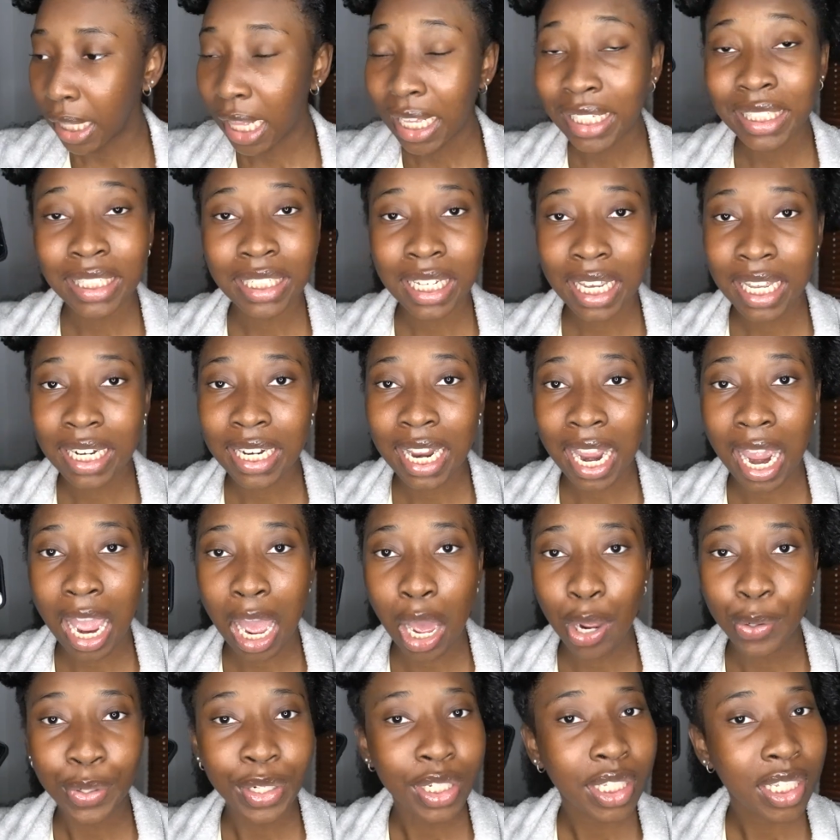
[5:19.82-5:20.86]
let's get
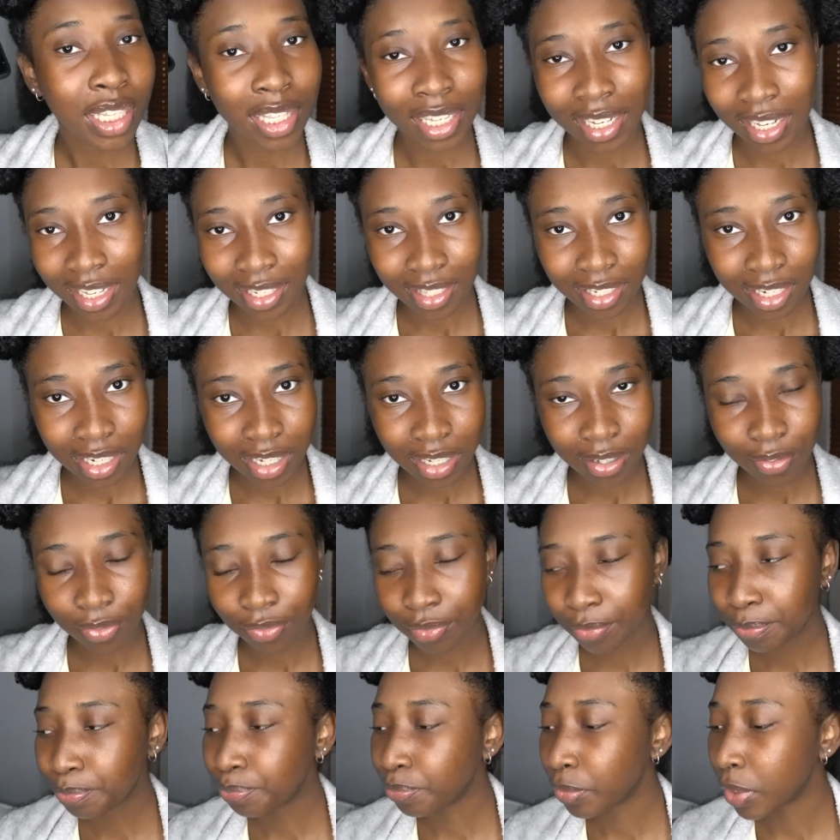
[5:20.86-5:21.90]
down to the good stuff.
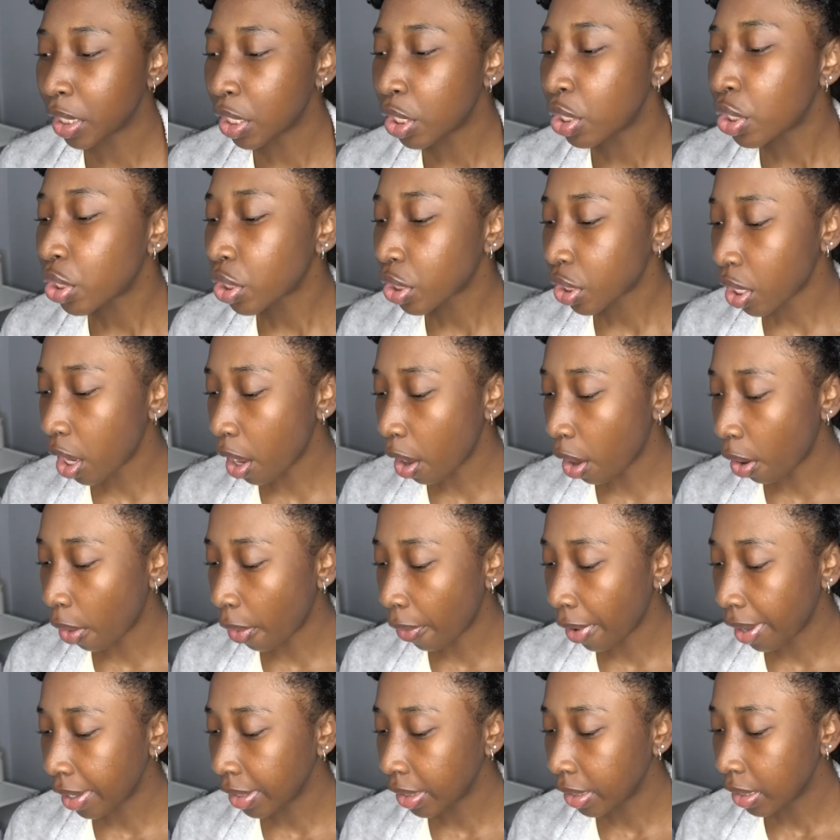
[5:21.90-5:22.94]

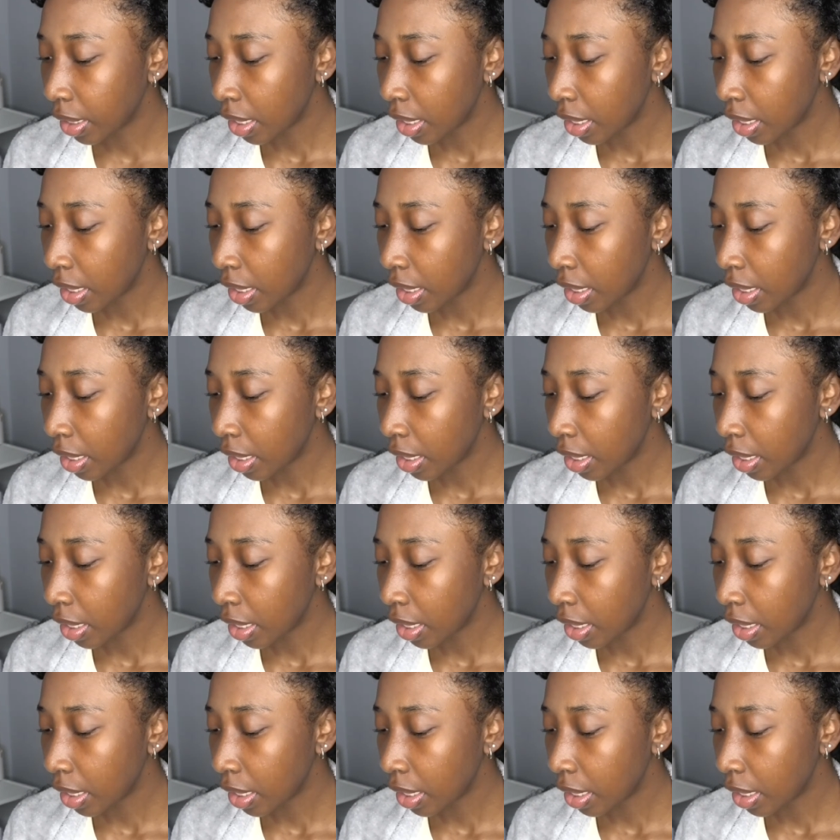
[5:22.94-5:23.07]
So,